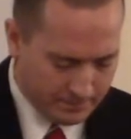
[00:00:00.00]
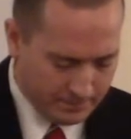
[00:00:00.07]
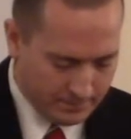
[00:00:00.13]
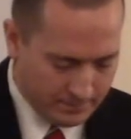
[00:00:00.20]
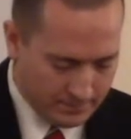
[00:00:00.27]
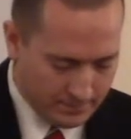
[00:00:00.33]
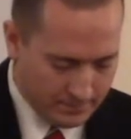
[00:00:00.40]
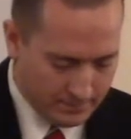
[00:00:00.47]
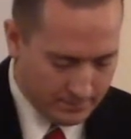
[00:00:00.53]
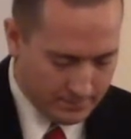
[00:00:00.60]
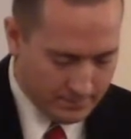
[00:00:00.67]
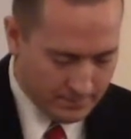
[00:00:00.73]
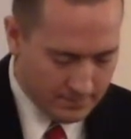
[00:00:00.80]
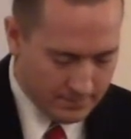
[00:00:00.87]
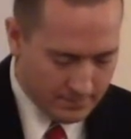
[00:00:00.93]

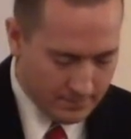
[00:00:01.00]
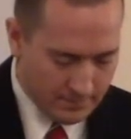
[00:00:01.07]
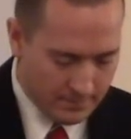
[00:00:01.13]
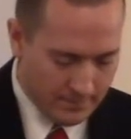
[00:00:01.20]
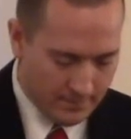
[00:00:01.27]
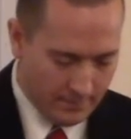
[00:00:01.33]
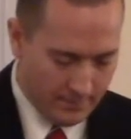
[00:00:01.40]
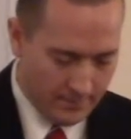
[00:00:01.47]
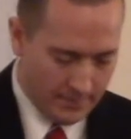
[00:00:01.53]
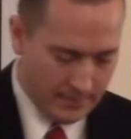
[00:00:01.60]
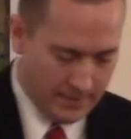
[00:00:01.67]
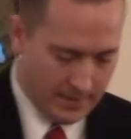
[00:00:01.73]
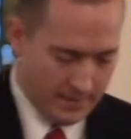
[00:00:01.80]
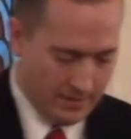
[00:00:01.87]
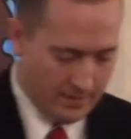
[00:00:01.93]

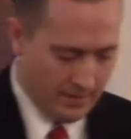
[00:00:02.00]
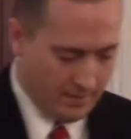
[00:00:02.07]
(silence)